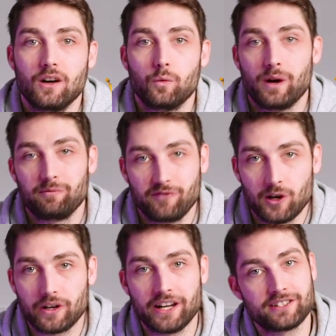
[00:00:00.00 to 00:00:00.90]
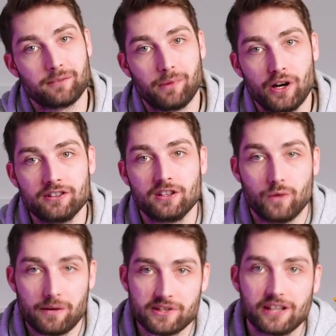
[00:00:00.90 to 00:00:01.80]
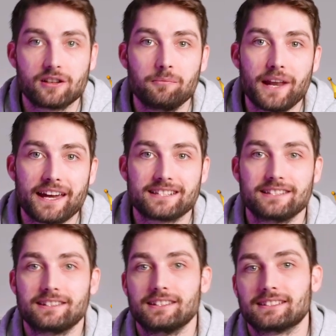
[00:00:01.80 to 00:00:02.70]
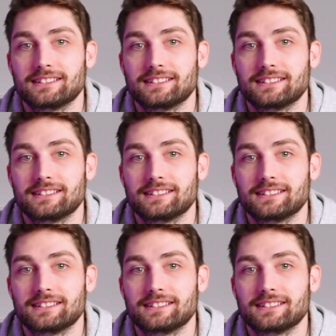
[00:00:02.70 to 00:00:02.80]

Webflow gains a point in website complexity.